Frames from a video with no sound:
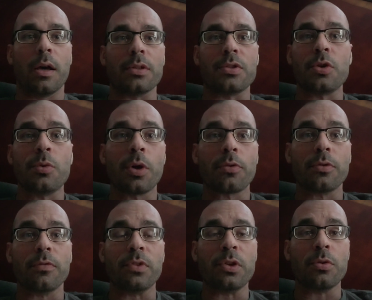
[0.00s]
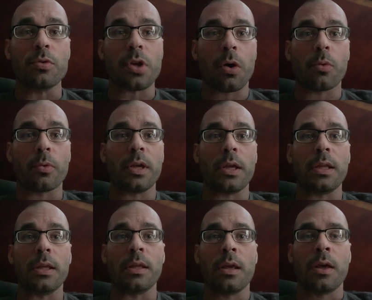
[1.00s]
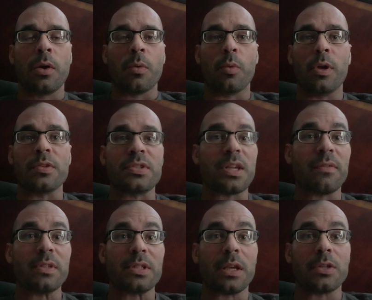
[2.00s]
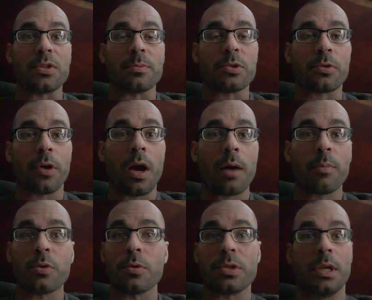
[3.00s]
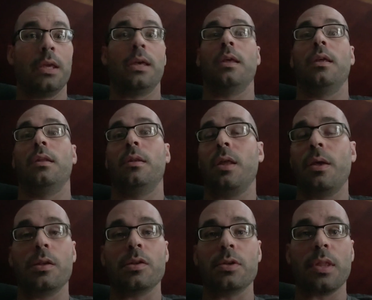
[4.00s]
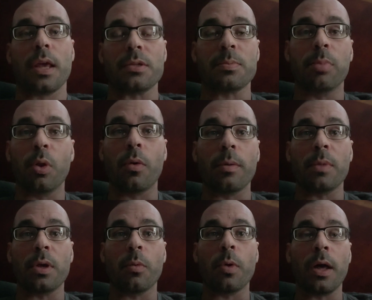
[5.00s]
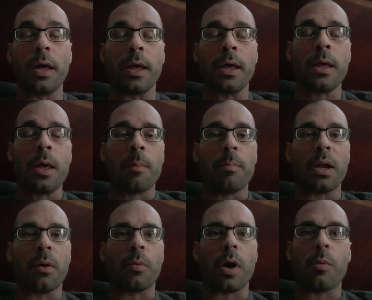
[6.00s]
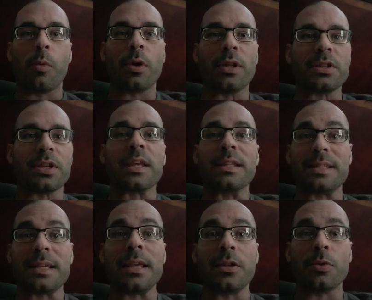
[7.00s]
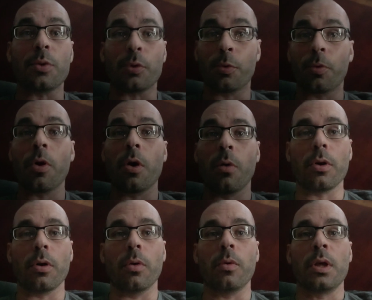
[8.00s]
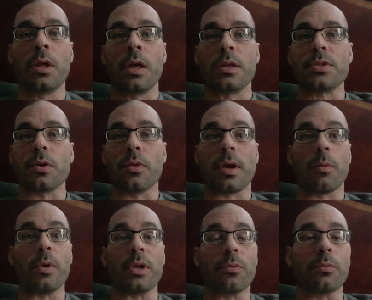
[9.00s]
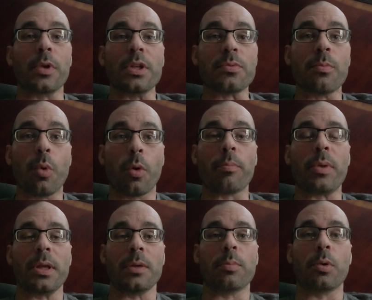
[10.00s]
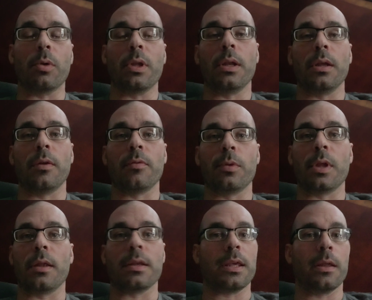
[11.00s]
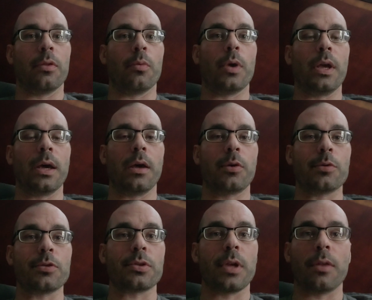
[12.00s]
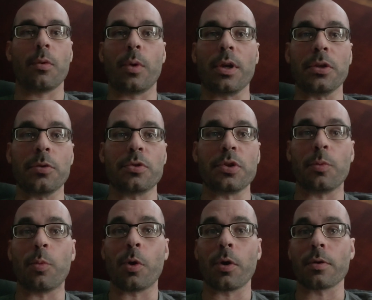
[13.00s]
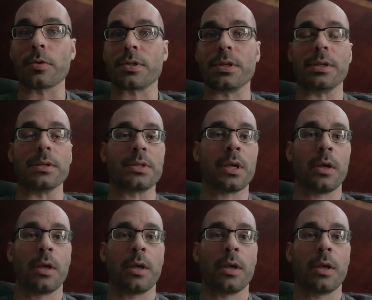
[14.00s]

200 views already with 17 subscribers, and that's blowing me away. But I wanted to continue to grow so that we can reach more people. And again, the way I understand the way YouTube works is